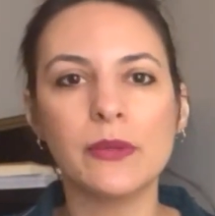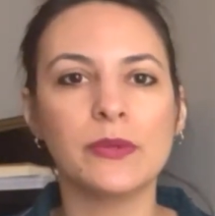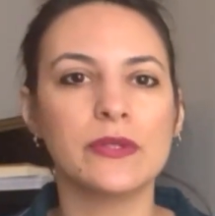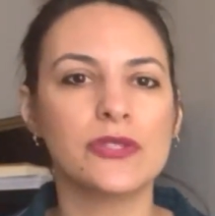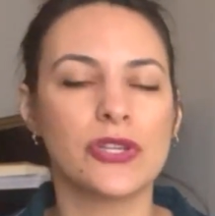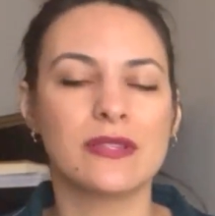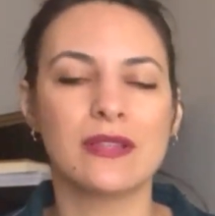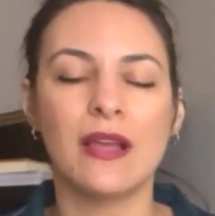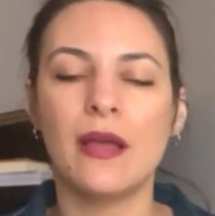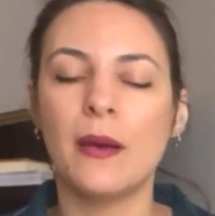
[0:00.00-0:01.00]
You would
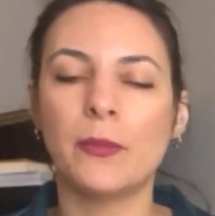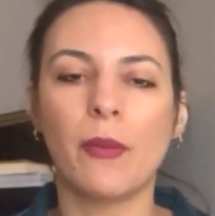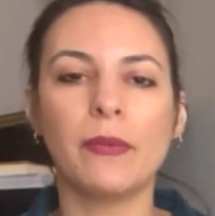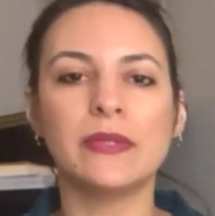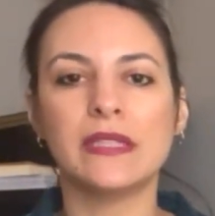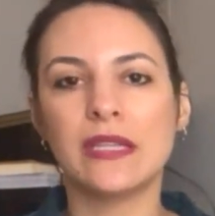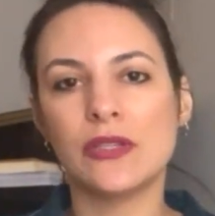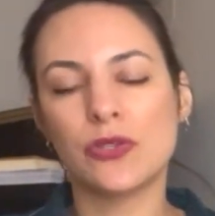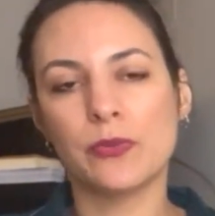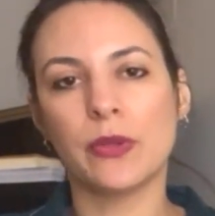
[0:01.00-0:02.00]
just probably
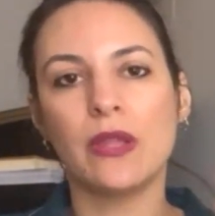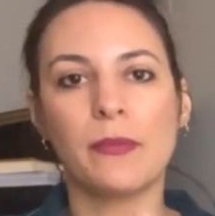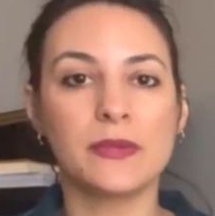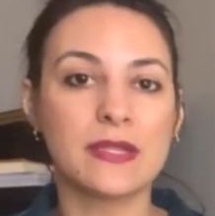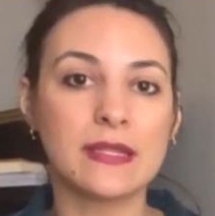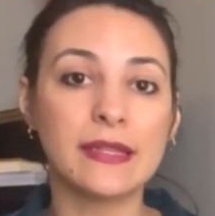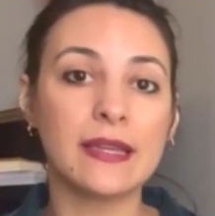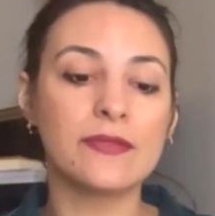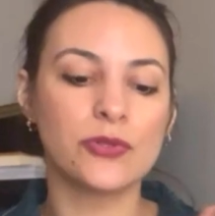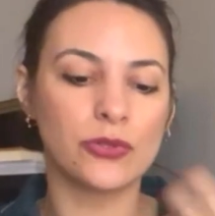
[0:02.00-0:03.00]
need to pull up the
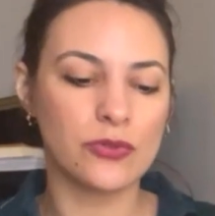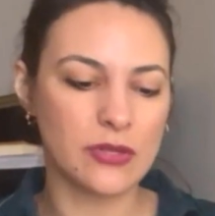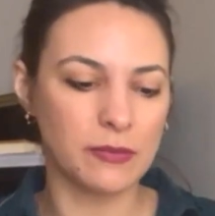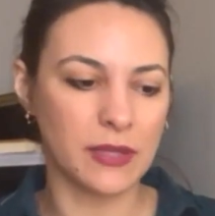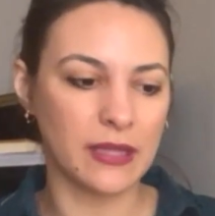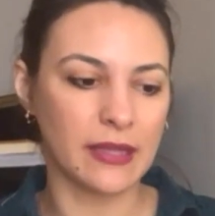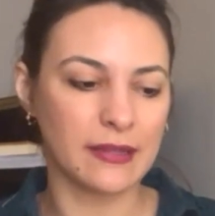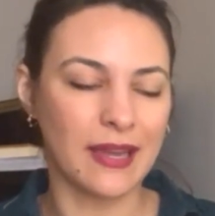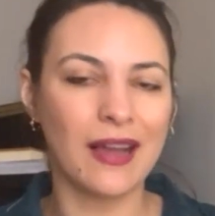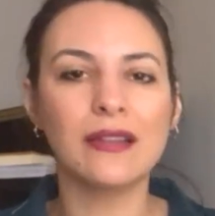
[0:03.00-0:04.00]
sleeves or do something
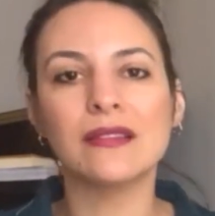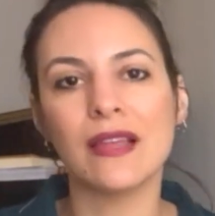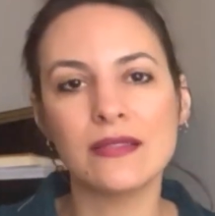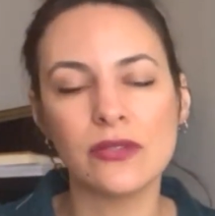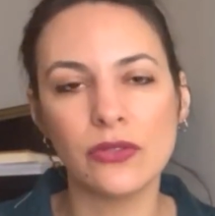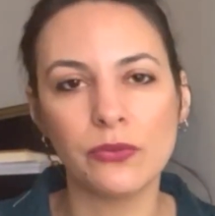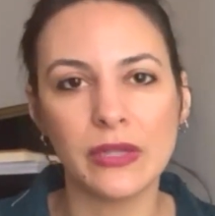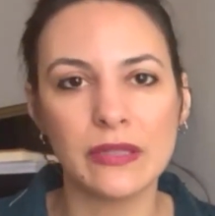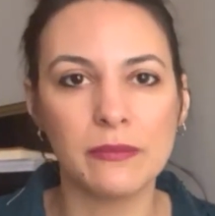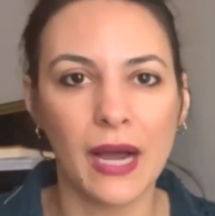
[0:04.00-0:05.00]
like that unless you don't
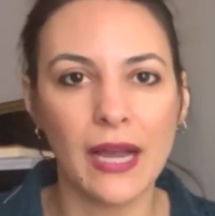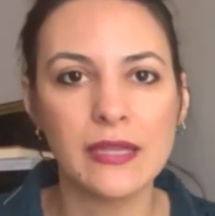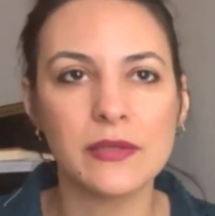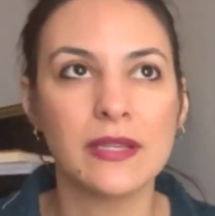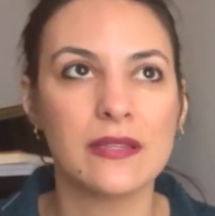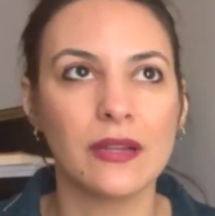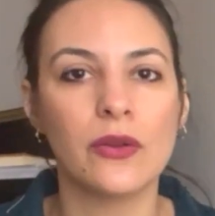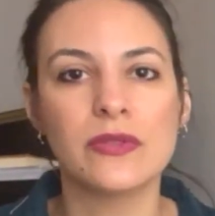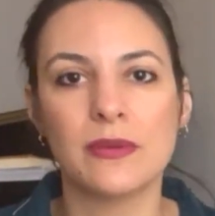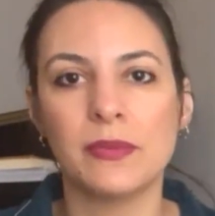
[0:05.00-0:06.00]
really mind because I
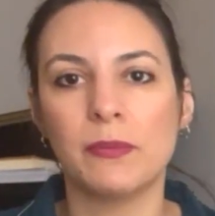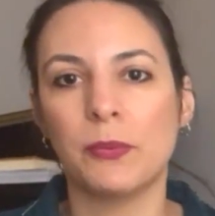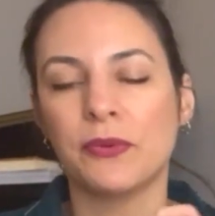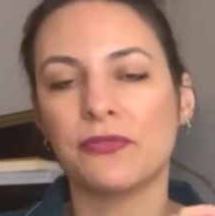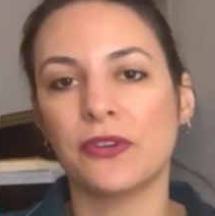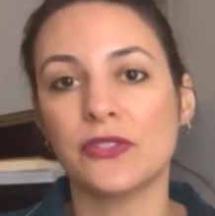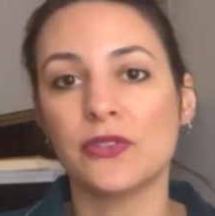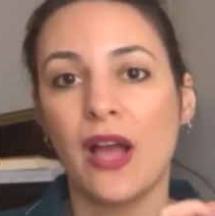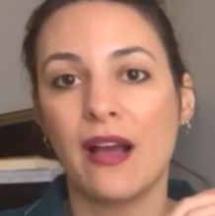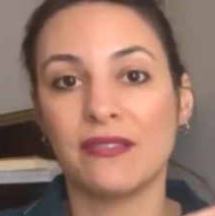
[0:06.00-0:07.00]
know some people prefer
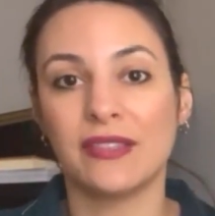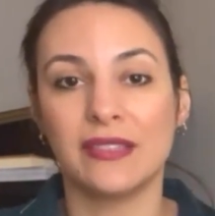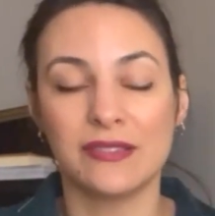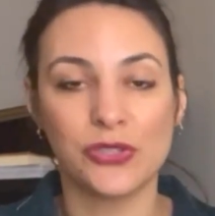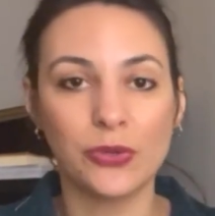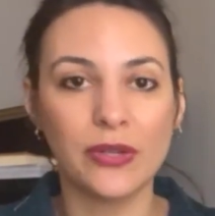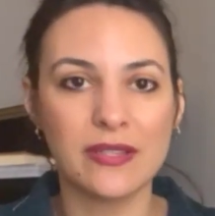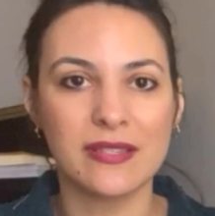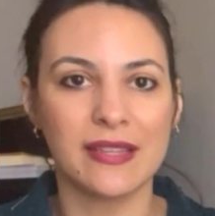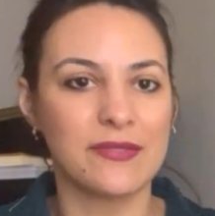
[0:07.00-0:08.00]
to have a shorter
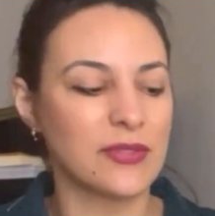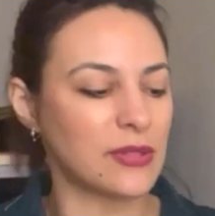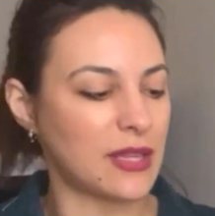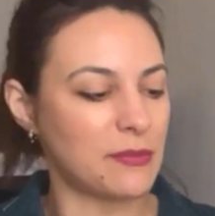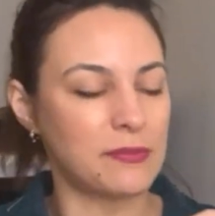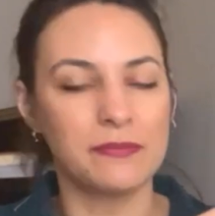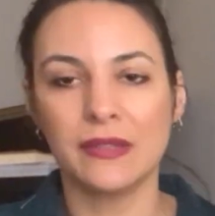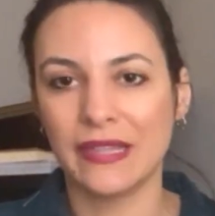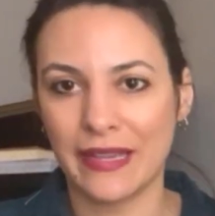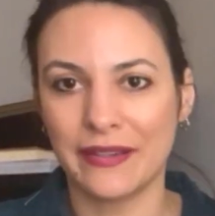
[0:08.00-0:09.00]
sleeve so they can
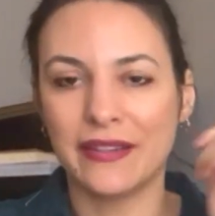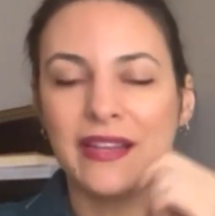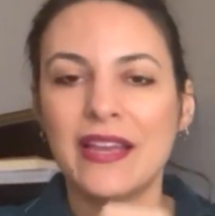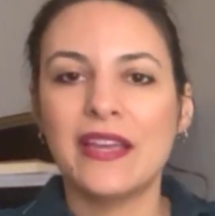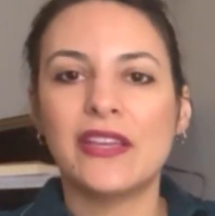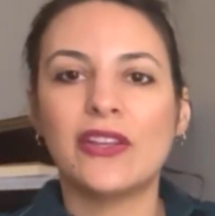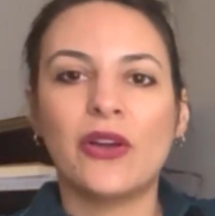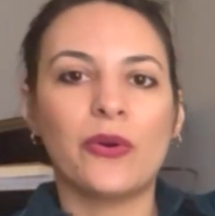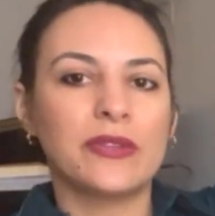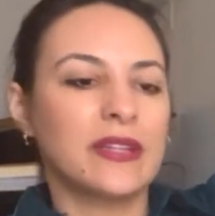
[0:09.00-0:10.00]
layer you
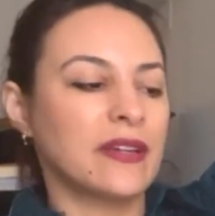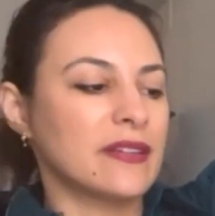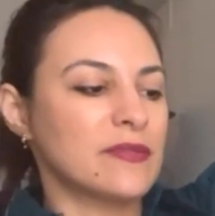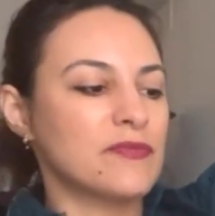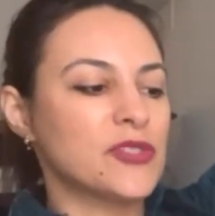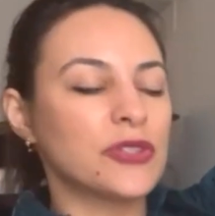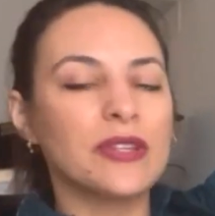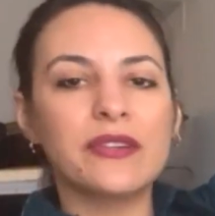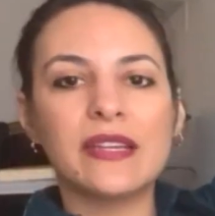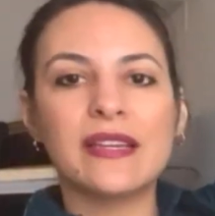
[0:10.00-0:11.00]
know their
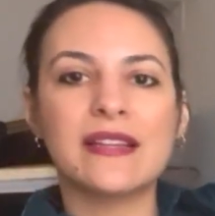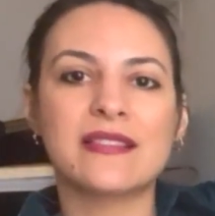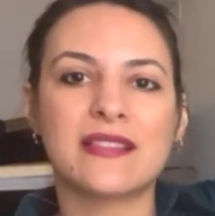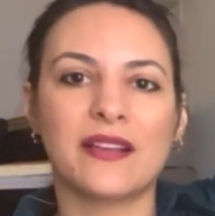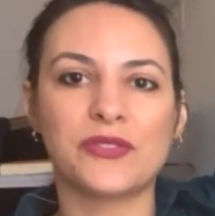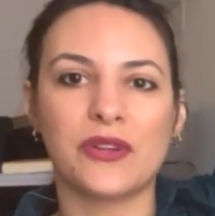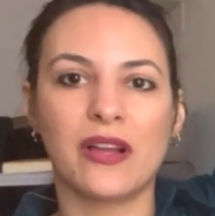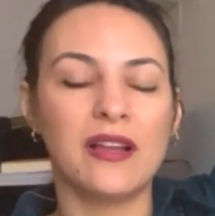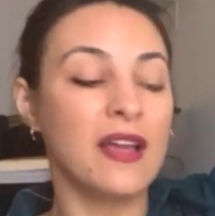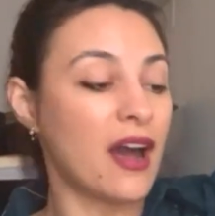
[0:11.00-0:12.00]
jewelry
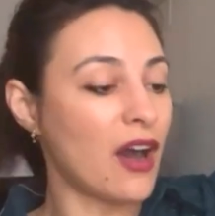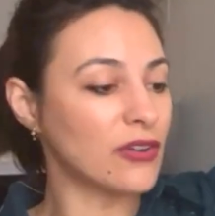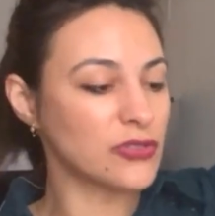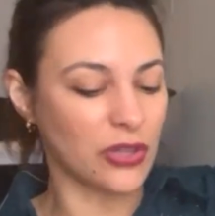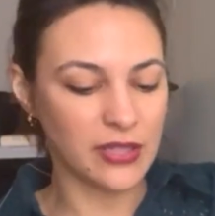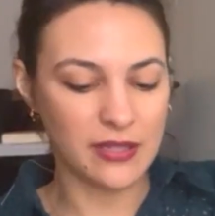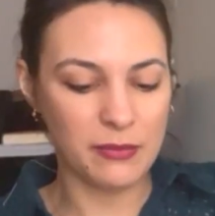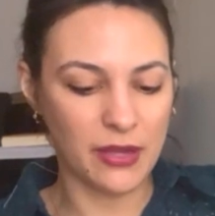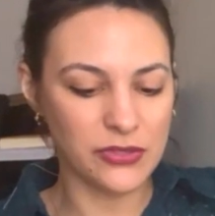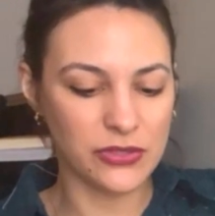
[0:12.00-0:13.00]
etc oh talking
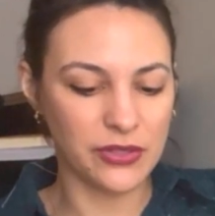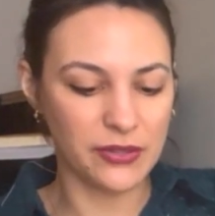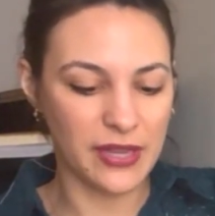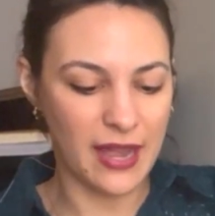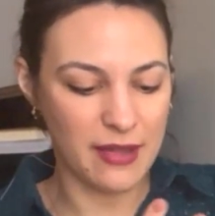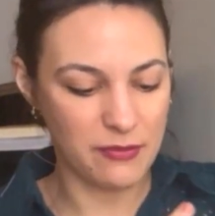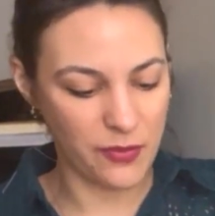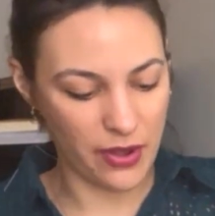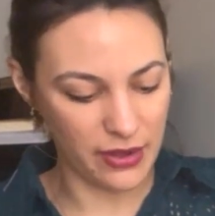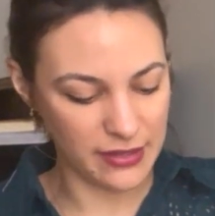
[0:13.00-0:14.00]
about jewelry I'm
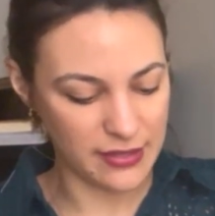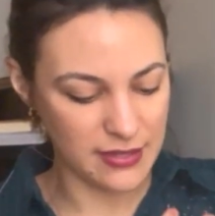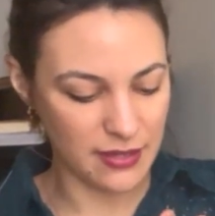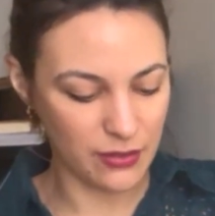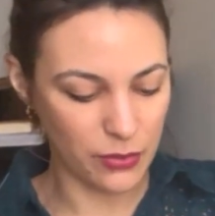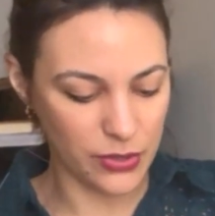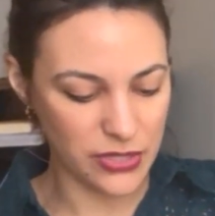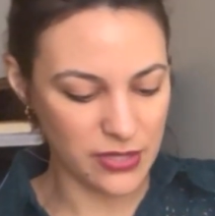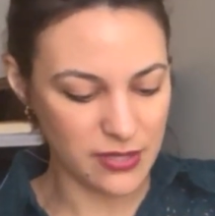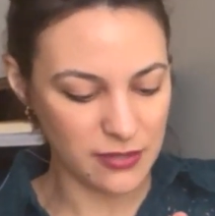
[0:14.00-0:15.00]
wearing this
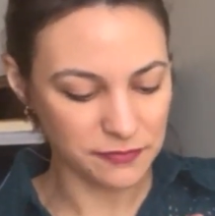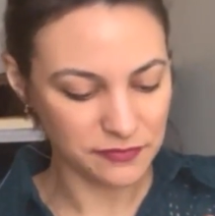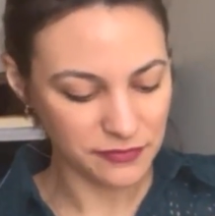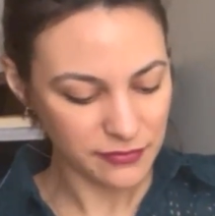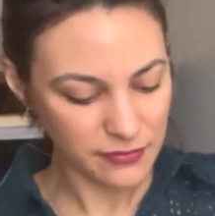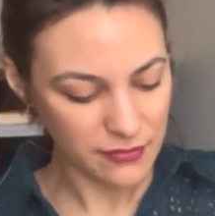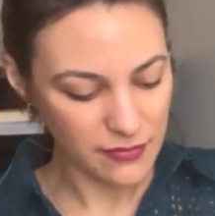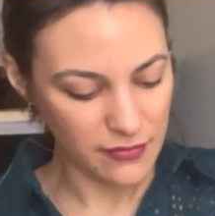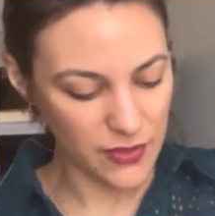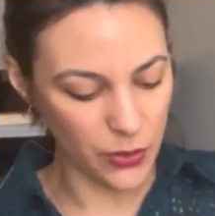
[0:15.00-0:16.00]
gorgeous
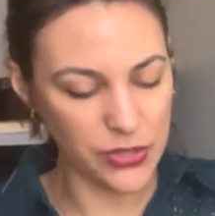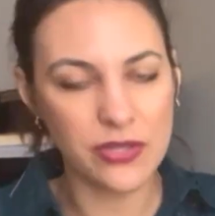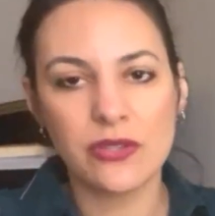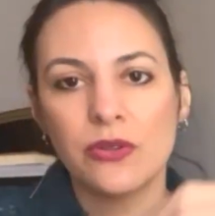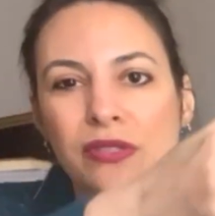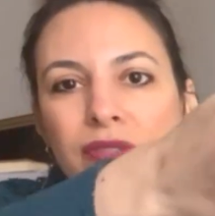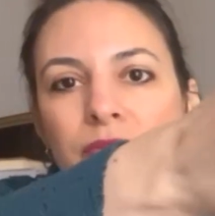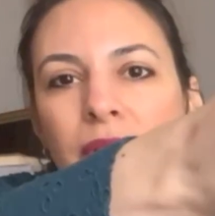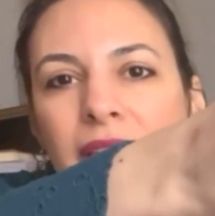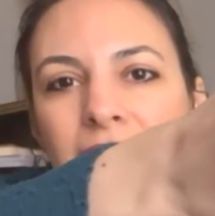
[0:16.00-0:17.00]
gorgeous gorgeous
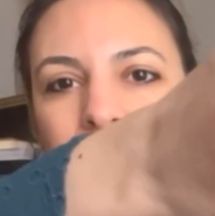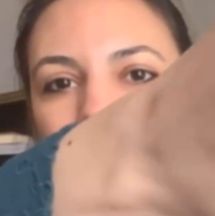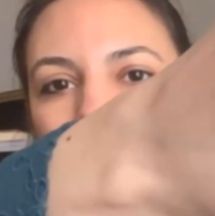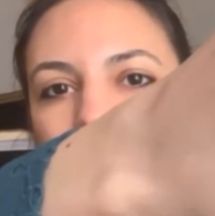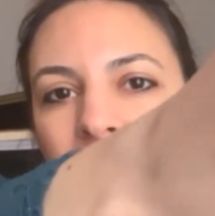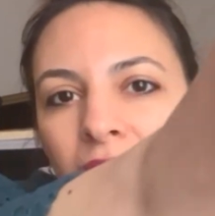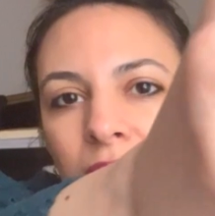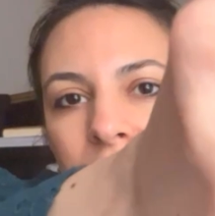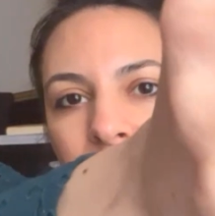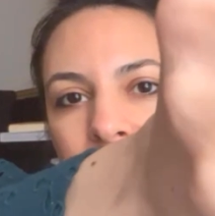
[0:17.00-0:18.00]
ring I
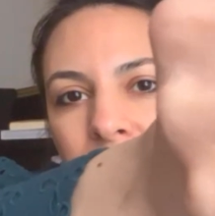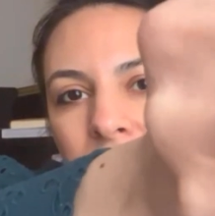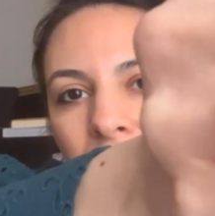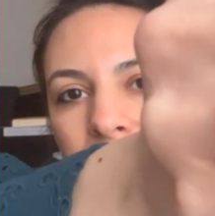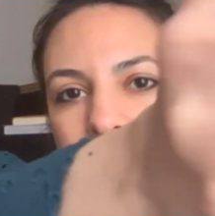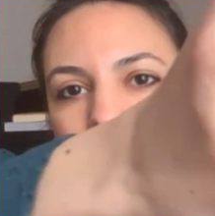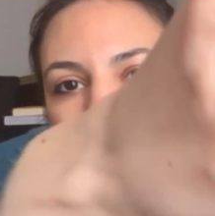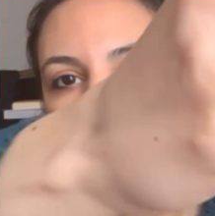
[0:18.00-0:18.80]
wanted to show you guys this is